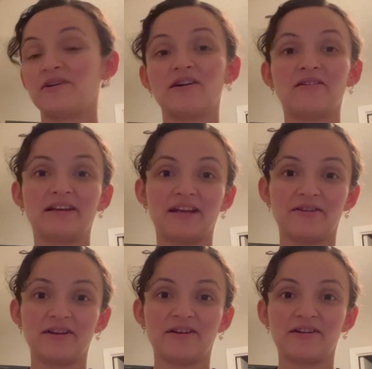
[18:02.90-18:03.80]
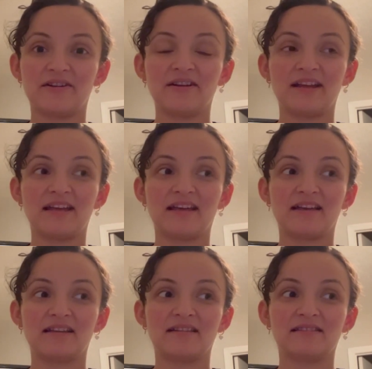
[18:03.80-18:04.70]
I'll carry her,
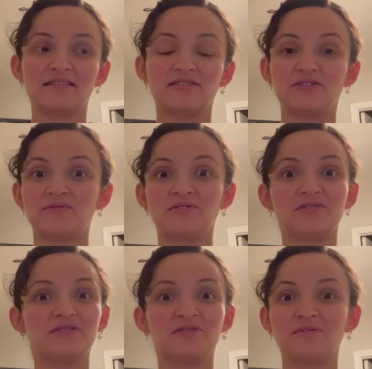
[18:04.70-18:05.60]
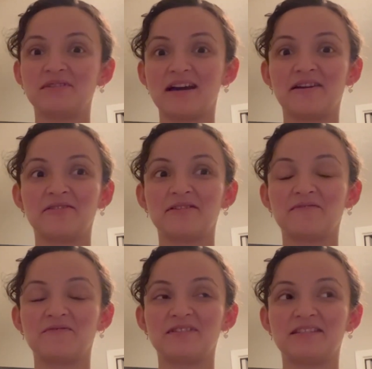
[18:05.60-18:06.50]
and she was just so tired
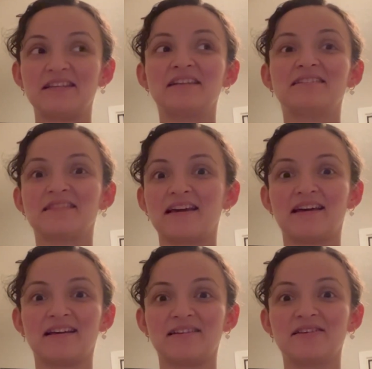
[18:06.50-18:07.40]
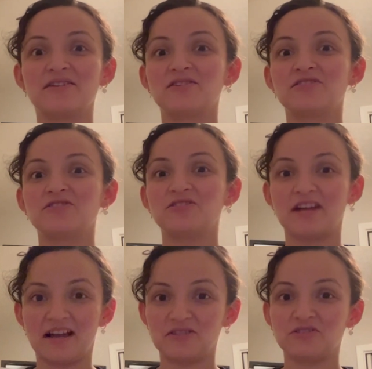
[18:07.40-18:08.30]
and fatigued that she
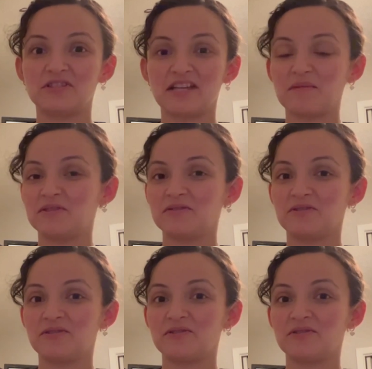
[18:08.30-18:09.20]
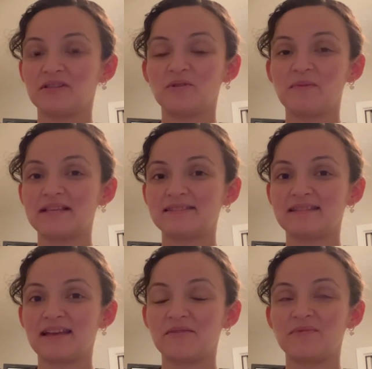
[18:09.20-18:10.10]
actually napped in her little
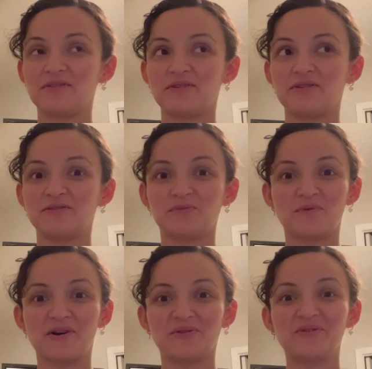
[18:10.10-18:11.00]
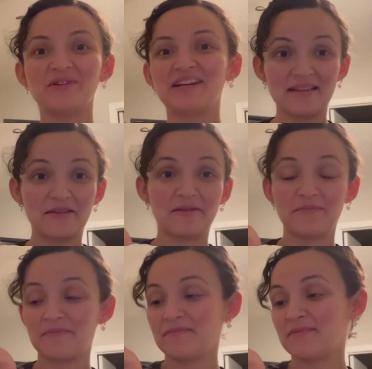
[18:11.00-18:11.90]
bassinet with her swaddle.
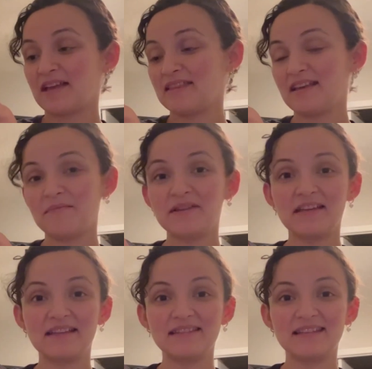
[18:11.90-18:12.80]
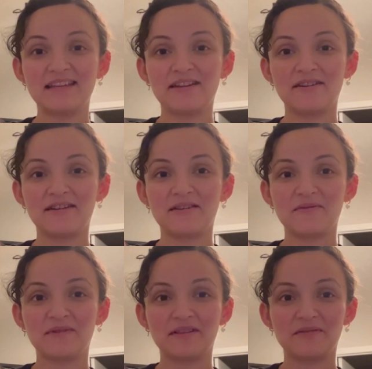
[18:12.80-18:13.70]
Um, I think I'm gonna end it here. I
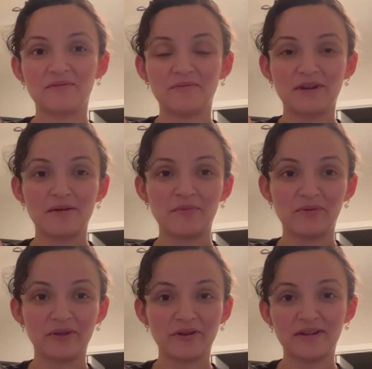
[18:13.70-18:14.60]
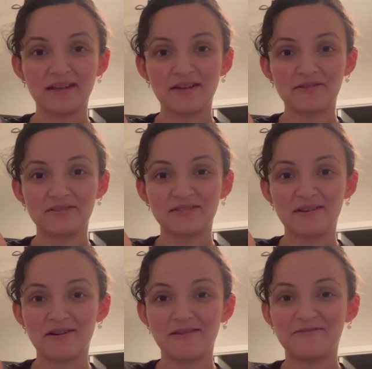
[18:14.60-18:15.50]
don't wanna ramble your ears
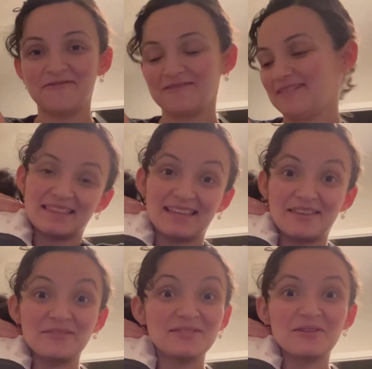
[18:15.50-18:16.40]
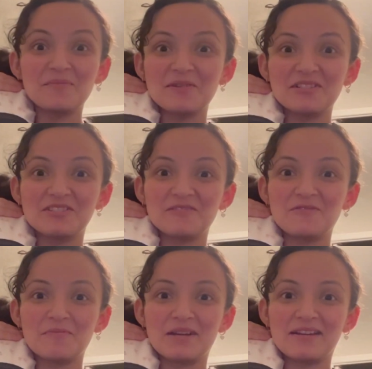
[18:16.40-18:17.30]
off. Thank you so much if
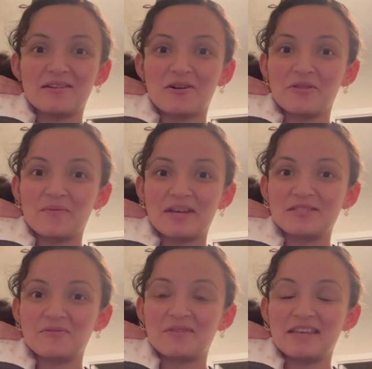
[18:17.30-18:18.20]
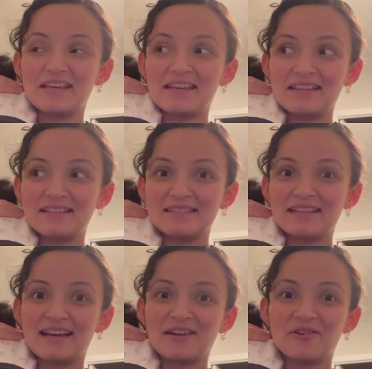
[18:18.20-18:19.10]
you made it all the way to the end.
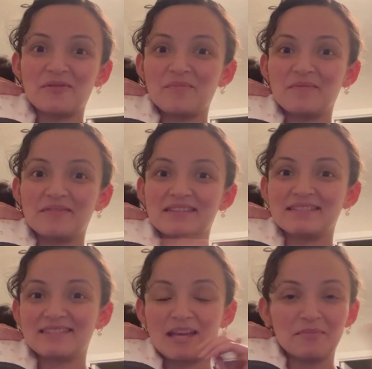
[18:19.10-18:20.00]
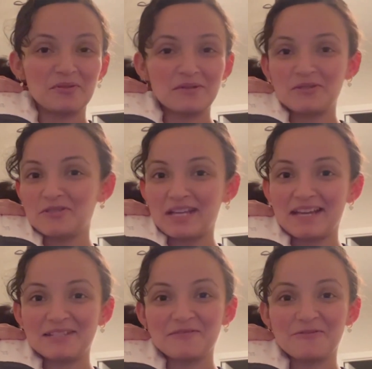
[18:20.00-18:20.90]
I hope this kept you
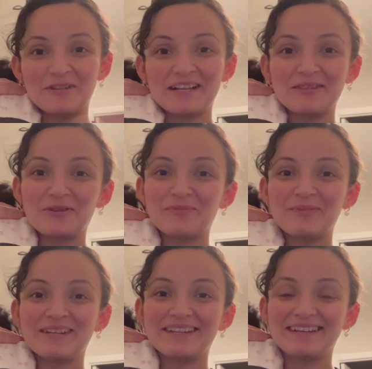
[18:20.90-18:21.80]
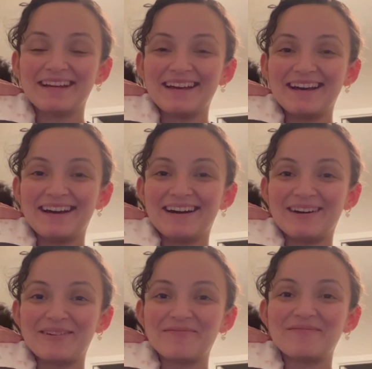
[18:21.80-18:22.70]
entertained for a little bit.
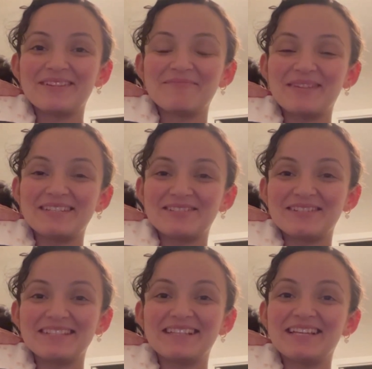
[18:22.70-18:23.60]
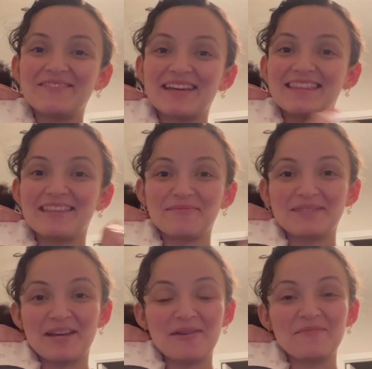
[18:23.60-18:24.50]
Um, be sure to leave a thumbs
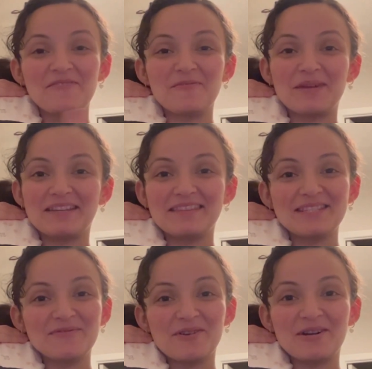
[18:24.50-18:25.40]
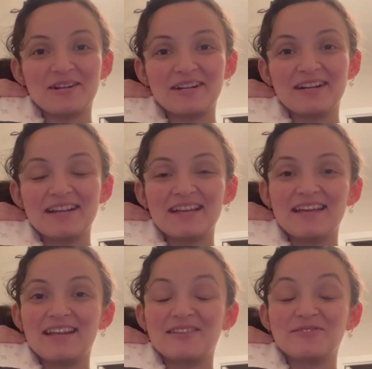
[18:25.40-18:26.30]
up if you made it this far.
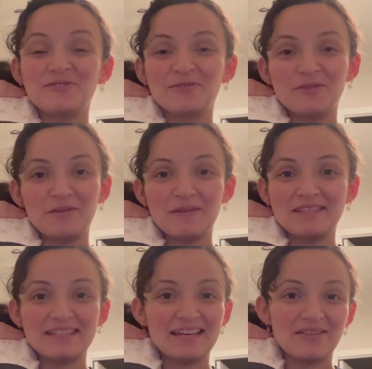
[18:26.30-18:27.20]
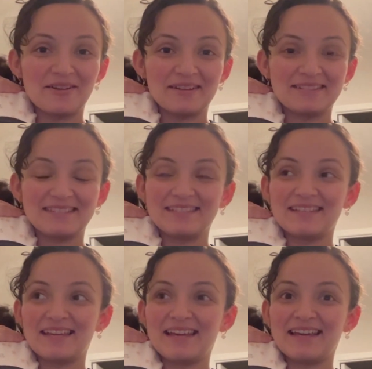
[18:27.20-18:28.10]
It truly means a lot
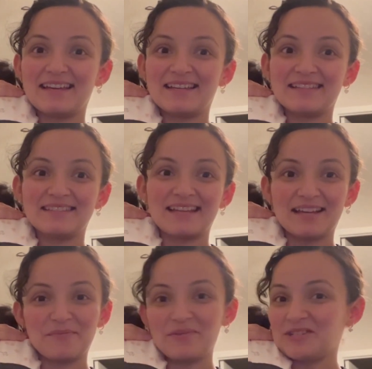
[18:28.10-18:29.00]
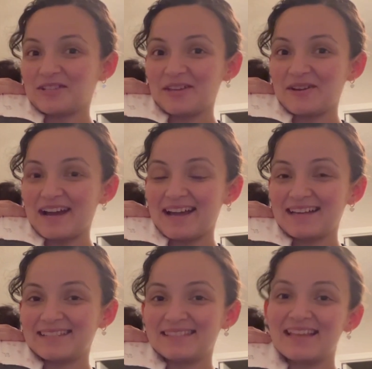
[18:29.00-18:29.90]
and I appreciate you
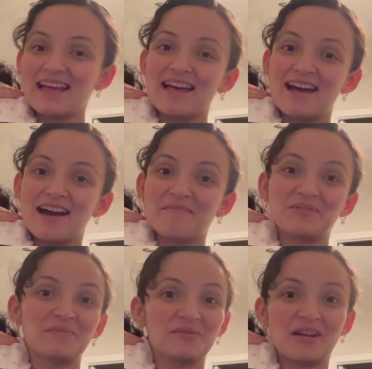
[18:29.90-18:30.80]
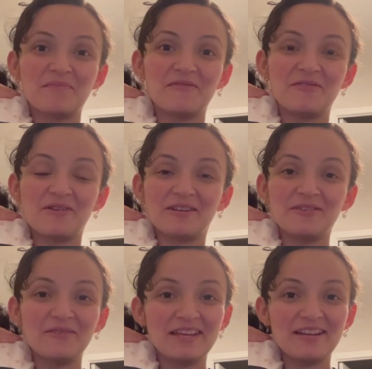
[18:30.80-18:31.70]
guys. Um, subscribe if you are
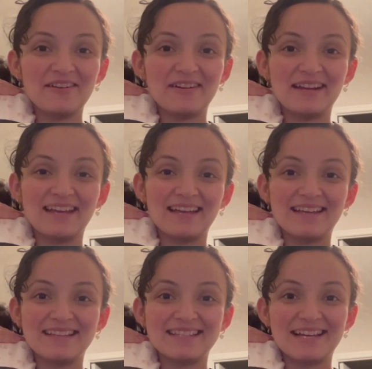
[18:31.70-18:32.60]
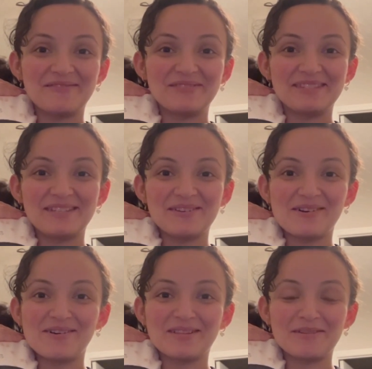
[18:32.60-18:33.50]
new here and I will see you
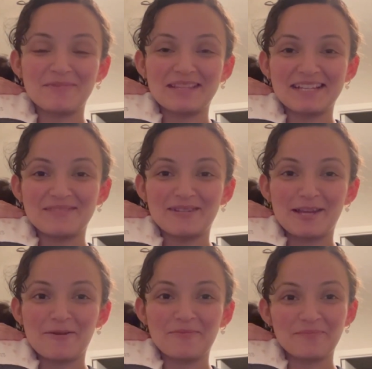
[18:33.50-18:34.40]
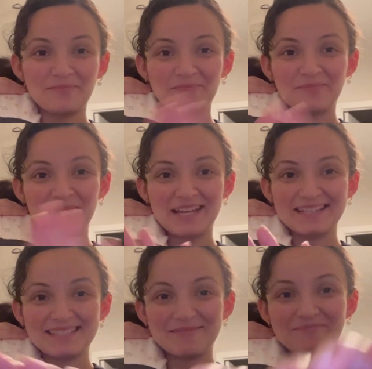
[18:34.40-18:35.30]
all in my next video. Bye guys.